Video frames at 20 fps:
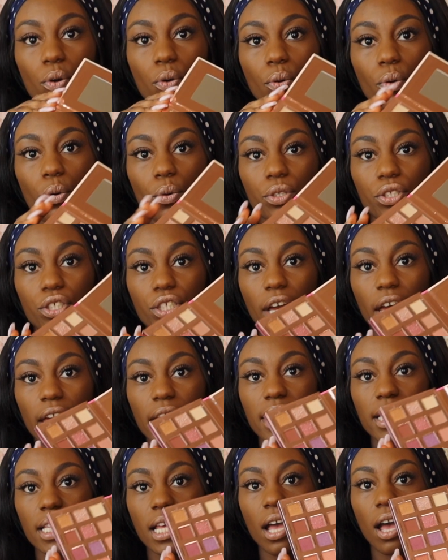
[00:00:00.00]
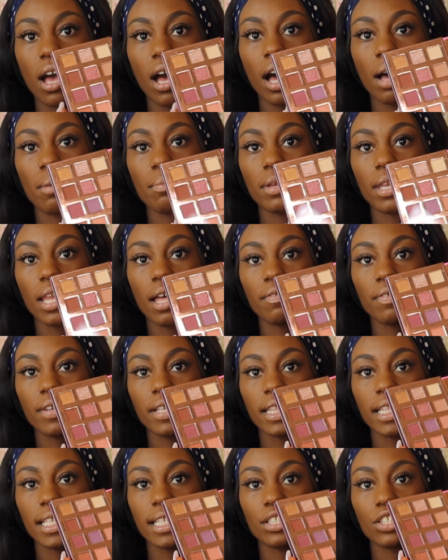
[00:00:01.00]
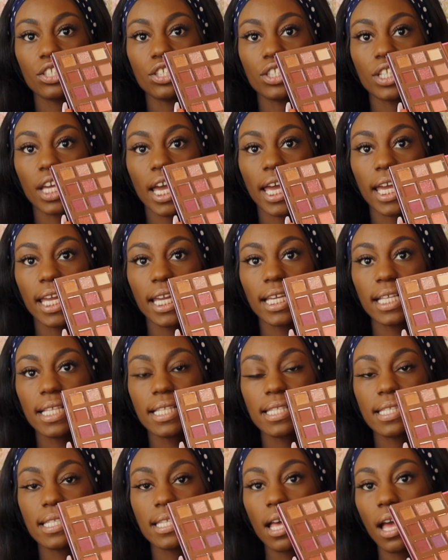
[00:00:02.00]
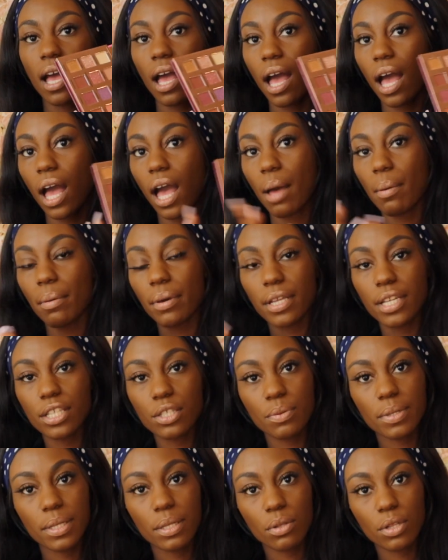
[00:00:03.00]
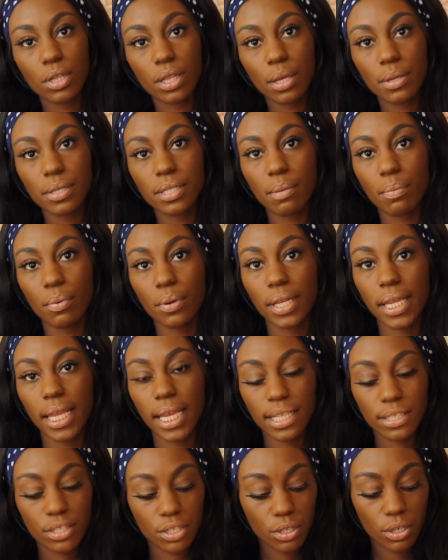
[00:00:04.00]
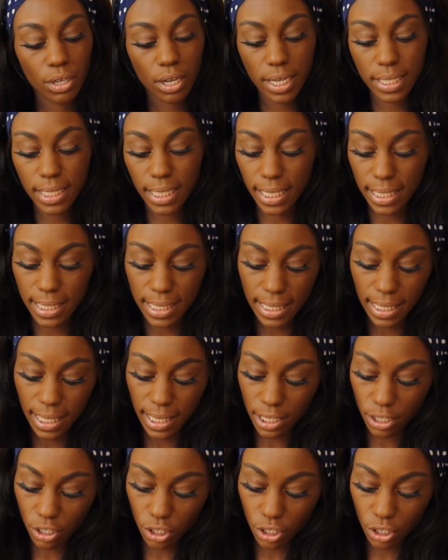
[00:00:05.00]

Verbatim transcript: gorgeous i'm loving these shades um, i'm going to do a little close-up on here so you guys can see the